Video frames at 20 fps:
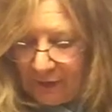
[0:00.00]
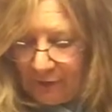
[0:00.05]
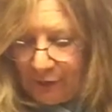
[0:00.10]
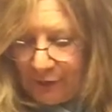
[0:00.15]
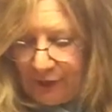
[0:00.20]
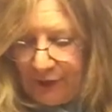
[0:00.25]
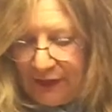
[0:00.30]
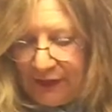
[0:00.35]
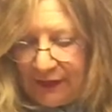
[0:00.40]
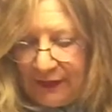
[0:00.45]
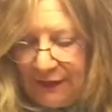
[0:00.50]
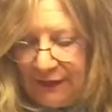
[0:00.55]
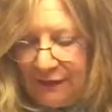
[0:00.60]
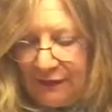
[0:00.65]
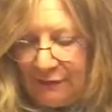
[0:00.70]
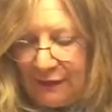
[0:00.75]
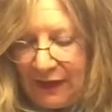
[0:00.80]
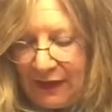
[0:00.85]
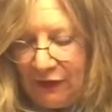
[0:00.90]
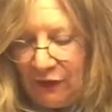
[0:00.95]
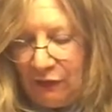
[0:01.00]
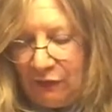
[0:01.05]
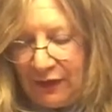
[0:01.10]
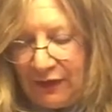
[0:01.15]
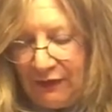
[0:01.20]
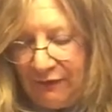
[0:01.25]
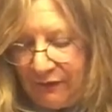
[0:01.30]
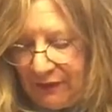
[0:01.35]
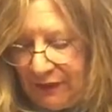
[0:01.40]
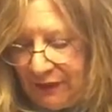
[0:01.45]
putting it in the
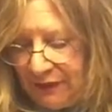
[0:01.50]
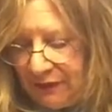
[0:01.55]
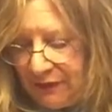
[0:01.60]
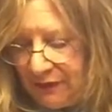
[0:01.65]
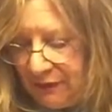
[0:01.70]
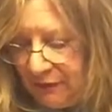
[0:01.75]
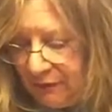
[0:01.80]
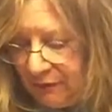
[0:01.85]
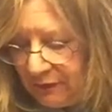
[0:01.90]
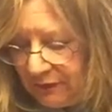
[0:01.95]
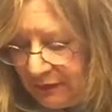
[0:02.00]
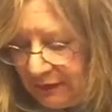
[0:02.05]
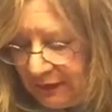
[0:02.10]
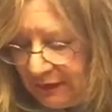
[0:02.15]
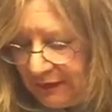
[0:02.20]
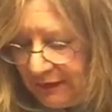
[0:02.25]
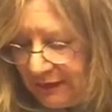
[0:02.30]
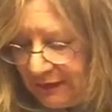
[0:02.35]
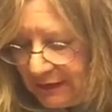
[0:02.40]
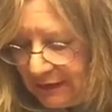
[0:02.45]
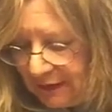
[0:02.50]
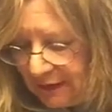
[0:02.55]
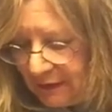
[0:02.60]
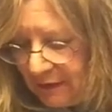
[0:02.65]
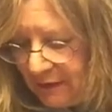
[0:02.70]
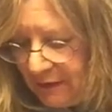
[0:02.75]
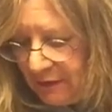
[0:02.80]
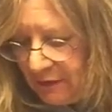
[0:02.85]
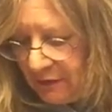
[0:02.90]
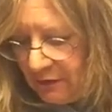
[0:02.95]
microwave and releasing
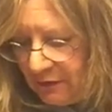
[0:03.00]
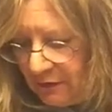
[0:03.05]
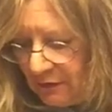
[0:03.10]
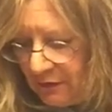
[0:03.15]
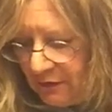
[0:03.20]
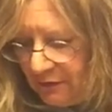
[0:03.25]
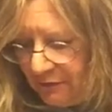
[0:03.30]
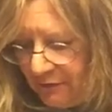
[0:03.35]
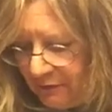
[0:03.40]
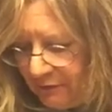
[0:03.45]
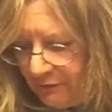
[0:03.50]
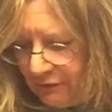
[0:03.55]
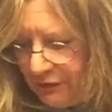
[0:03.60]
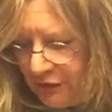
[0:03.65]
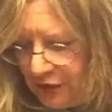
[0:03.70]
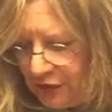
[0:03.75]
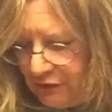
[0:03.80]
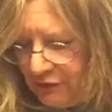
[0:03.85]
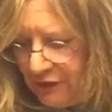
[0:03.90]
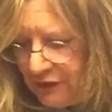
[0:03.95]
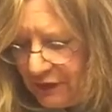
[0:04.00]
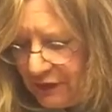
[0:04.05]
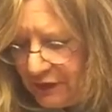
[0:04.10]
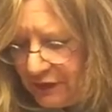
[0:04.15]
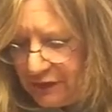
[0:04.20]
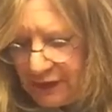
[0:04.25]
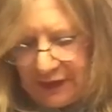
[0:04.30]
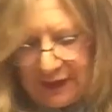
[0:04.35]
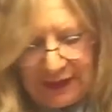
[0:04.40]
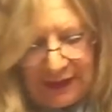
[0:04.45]
all of those juices.